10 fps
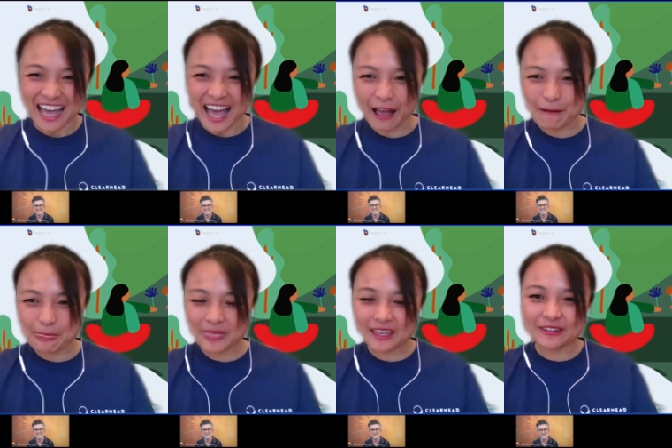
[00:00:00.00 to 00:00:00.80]
Um,
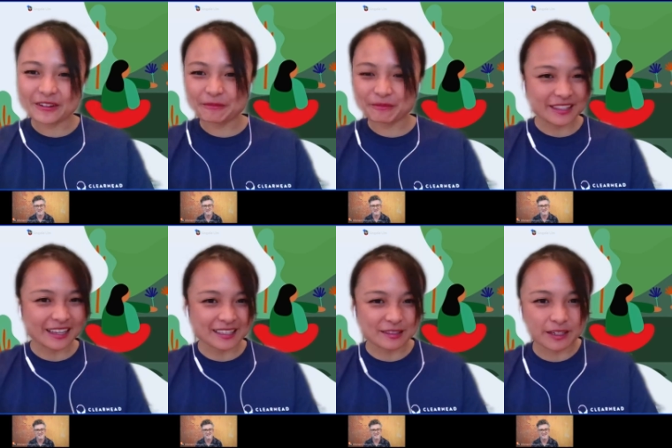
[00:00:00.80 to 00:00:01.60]
you know, that
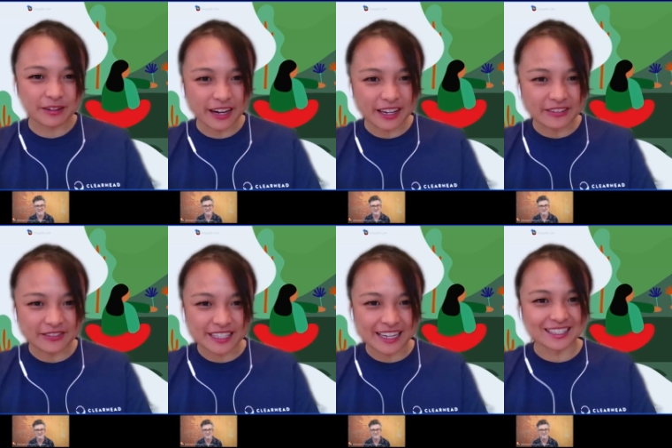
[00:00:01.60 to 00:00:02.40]
it's been a great
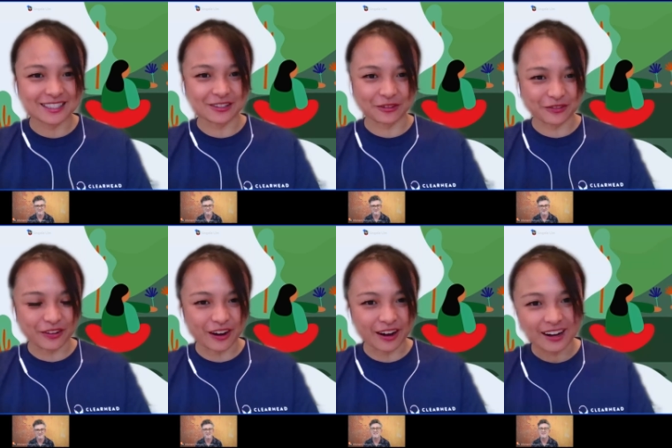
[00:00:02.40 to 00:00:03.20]
conversation so
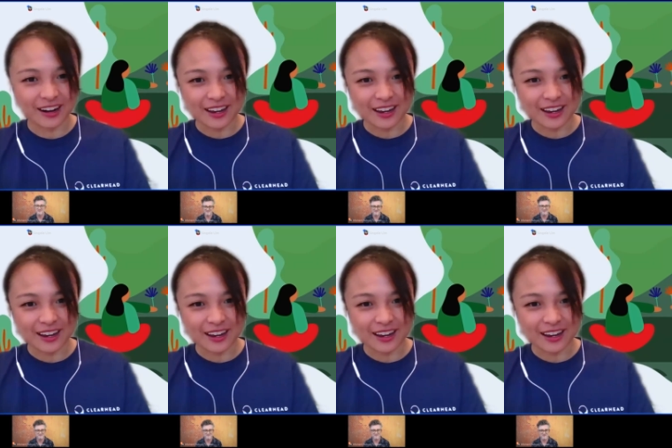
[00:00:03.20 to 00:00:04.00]
far
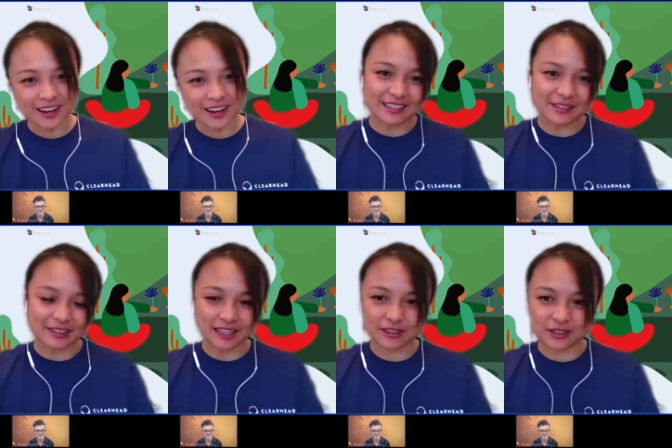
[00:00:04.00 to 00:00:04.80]
is there anything else
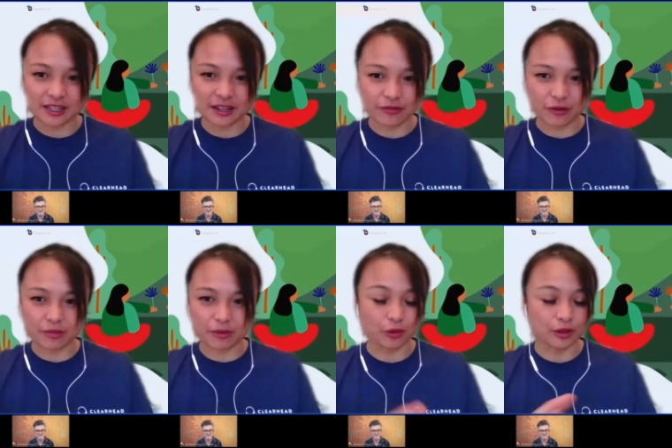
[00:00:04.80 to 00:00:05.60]
you'd like to share
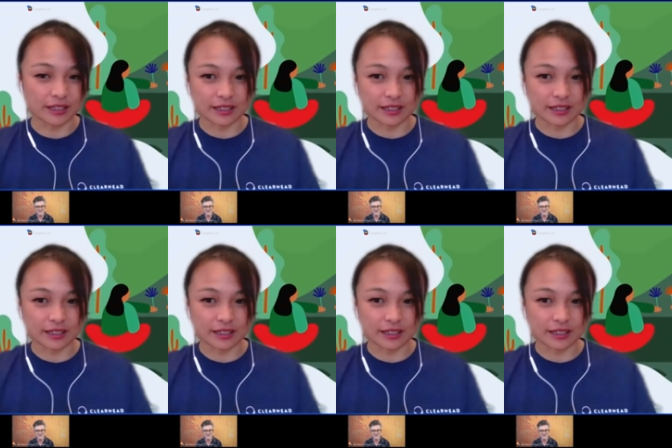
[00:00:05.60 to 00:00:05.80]
from your